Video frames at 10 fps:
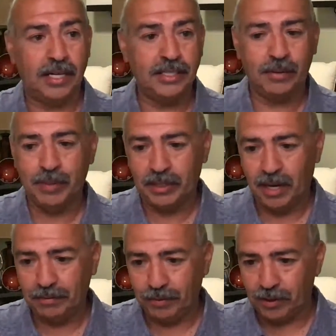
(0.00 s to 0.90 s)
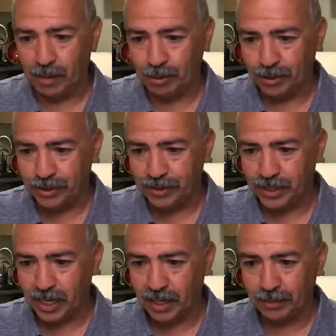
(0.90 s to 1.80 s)
I've been on for almost
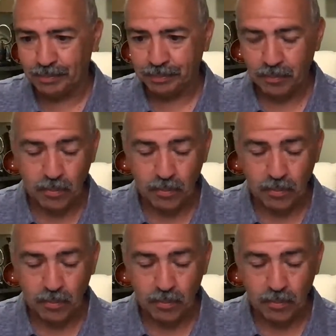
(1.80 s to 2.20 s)
an